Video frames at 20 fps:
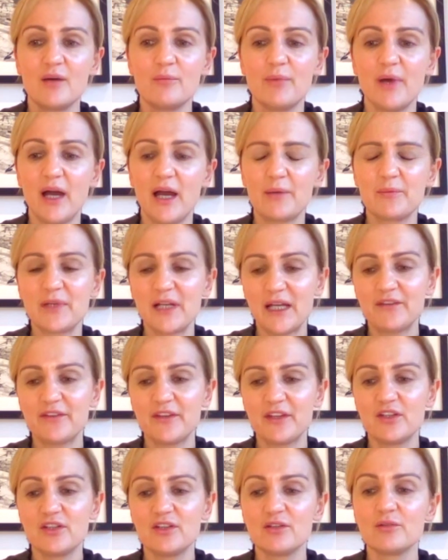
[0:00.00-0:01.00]
But I'm glad
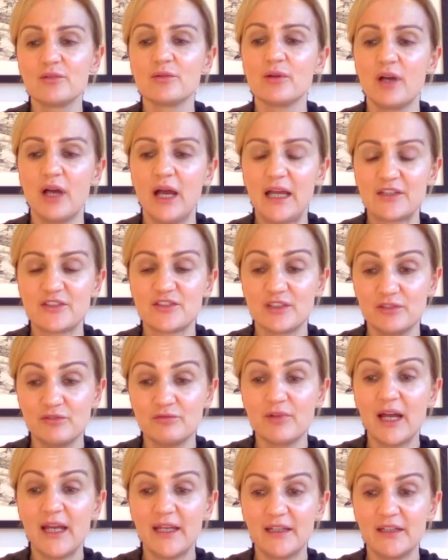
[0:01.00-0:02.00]
that you actually
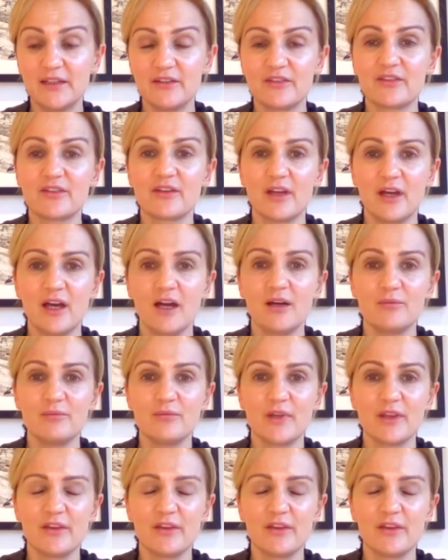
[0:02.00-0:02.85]
raised um,